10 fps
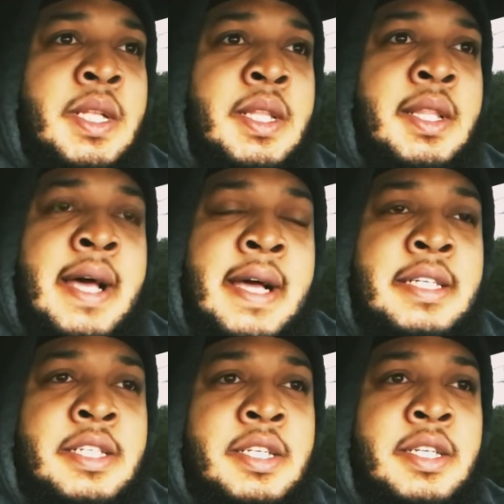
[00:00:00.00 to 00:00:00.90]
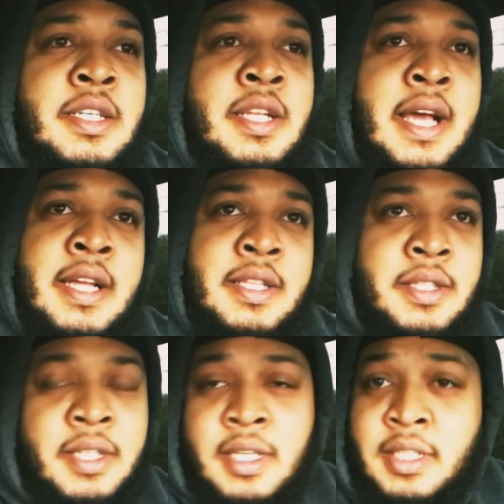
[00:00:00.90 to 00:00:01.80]
Last year, like,
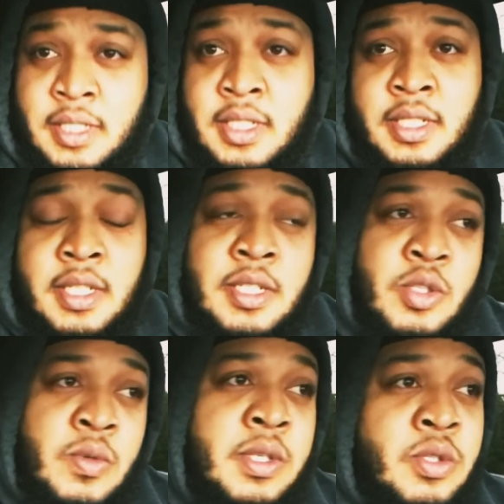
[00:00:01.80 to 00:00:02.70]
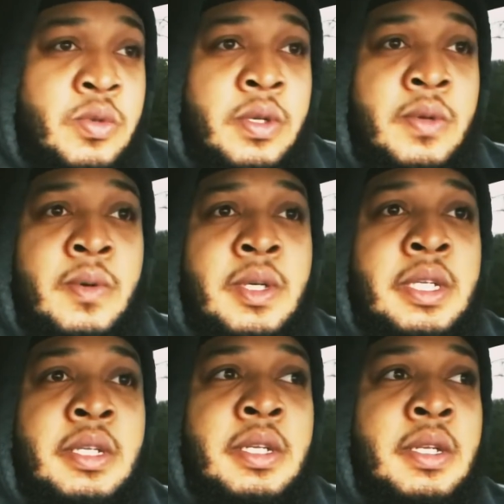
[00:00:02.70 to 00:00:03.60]
this year,
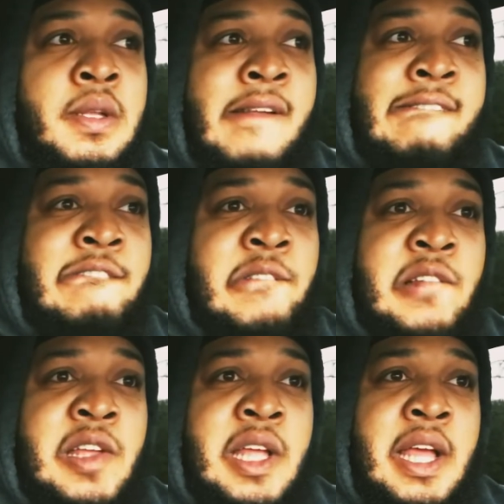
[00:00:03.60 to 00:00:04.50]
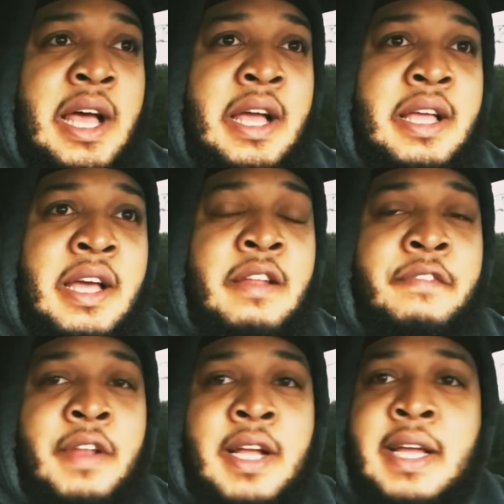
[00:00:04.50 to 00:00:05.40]
2021, I kind of
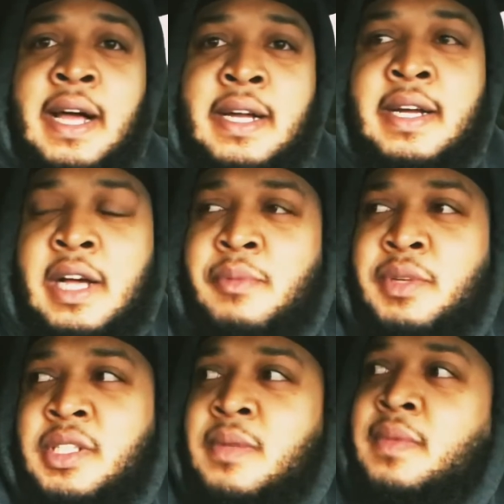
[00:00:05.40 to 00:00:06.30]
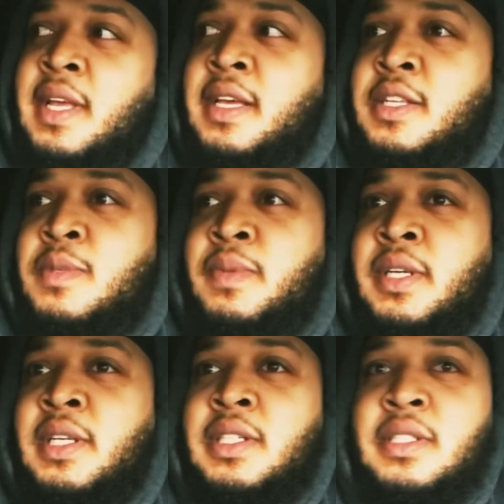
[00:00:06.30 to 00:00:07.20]
feel like I accomplished some things,
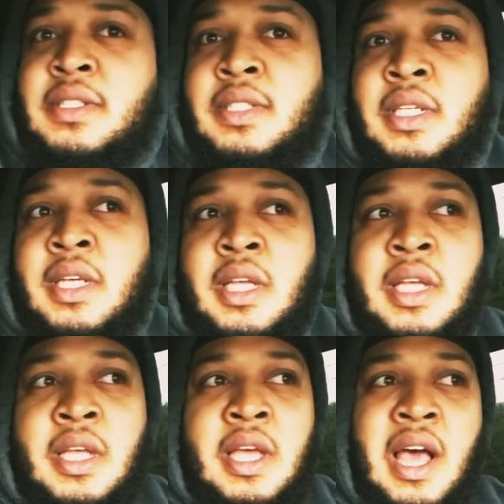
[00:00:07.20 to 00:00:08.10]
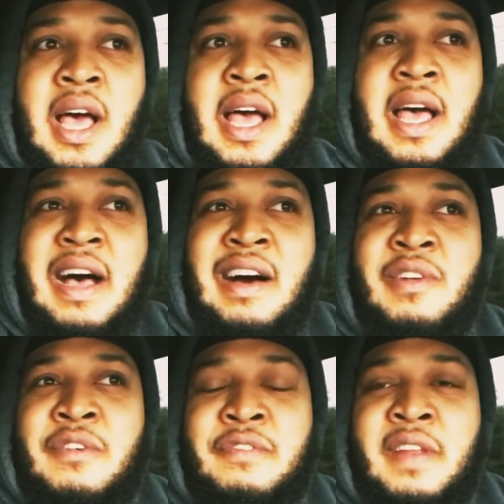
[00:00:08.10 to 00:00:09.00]
but I
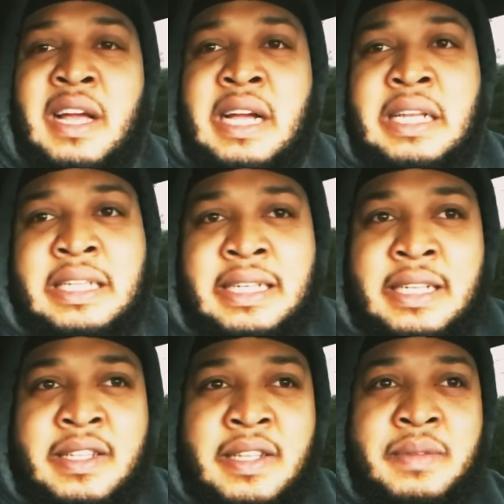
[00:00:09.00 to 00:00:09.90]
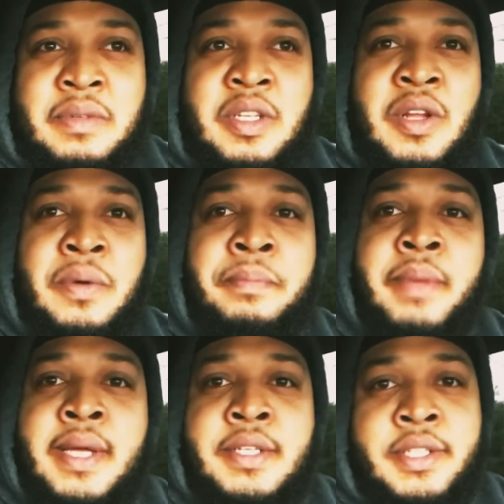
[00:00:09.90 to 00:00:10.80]
don't feel like I done nothing, you know,
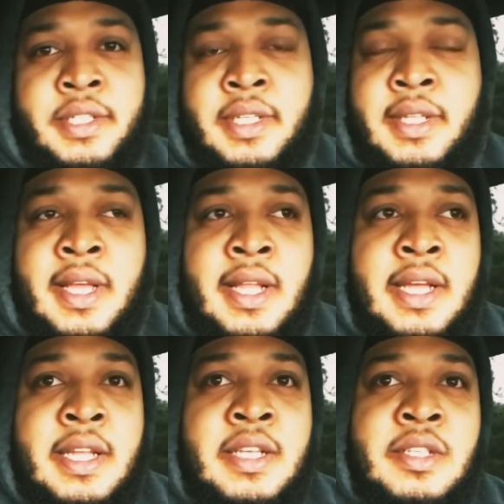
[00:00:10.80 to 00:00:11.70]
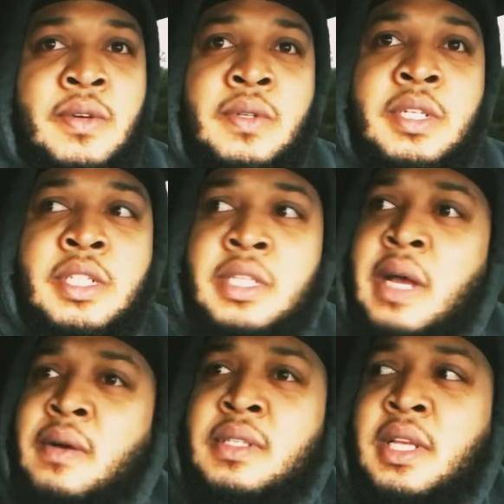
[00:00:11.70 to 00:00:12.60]
major or anything like that. So this year I
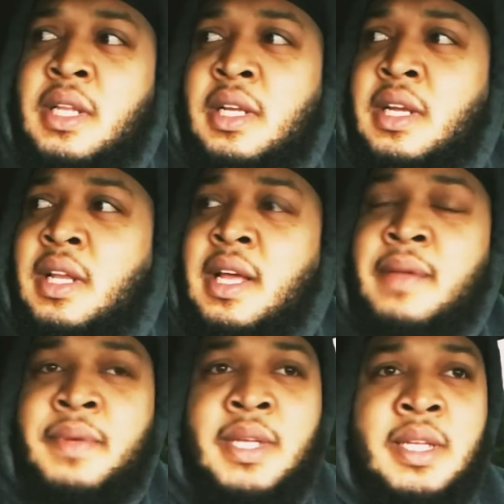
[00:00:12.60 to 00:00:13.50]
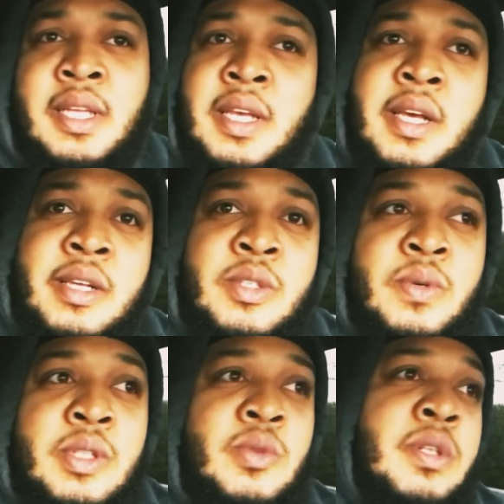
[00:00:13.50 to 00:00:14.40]
telling her, like, man,
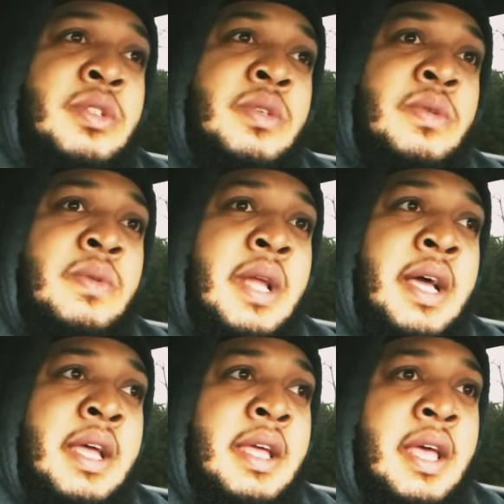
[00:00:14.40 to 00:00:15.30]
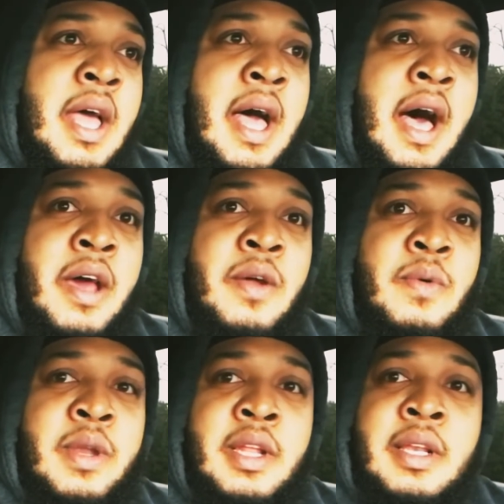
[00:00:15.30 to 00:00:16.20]
2022, like, I don't
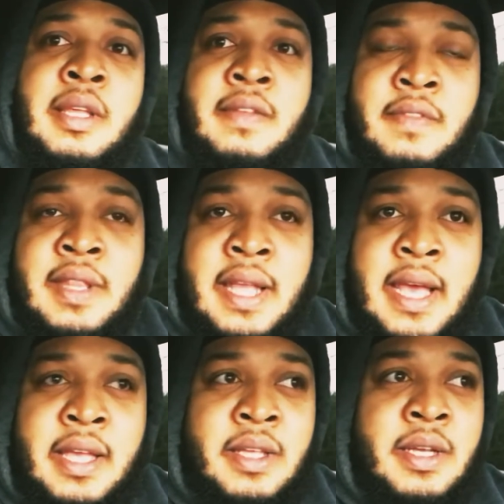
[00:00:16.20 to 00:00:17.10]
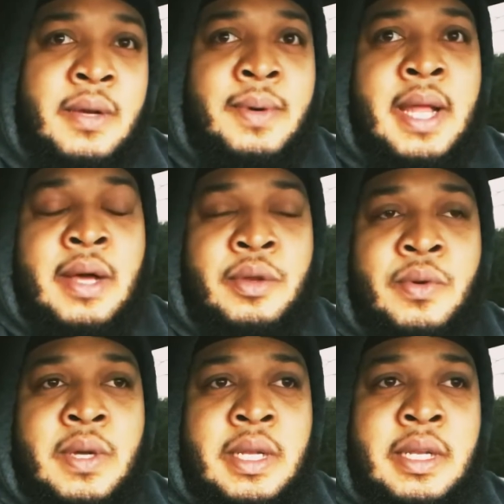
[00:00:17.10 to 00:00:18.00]
want to leave that year without
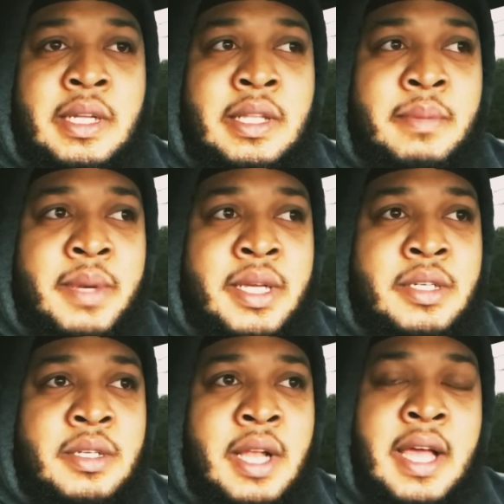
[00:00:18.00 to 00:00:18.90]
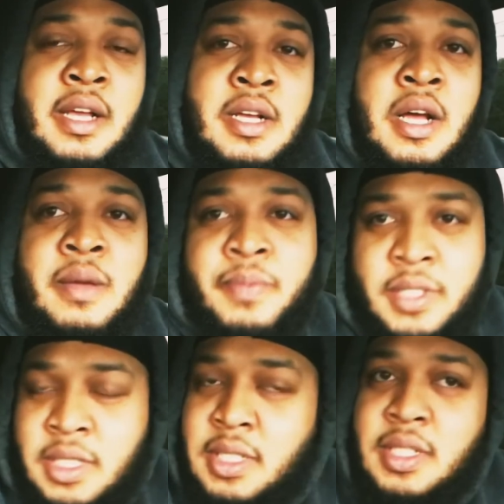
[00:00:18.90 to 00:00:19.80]
doing nothing major, like
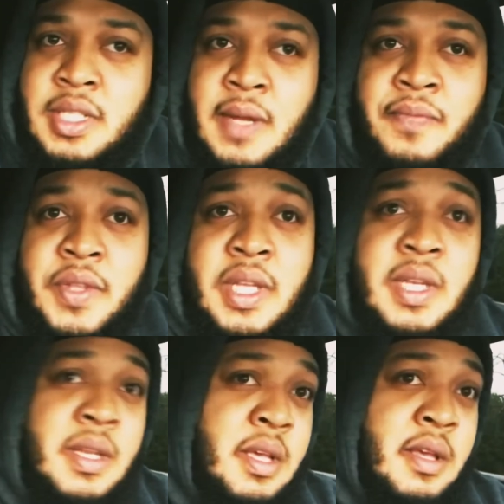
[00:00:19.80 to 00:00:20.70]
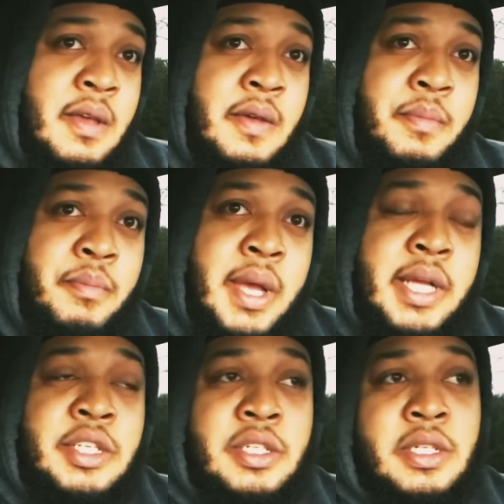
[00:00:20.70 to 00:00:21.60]
accomplishing something
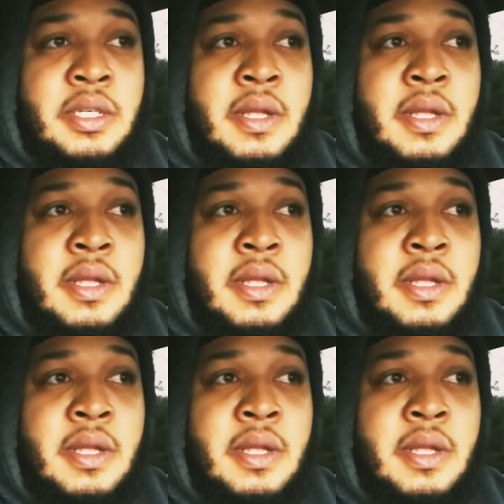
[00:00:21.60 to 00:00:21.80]
major.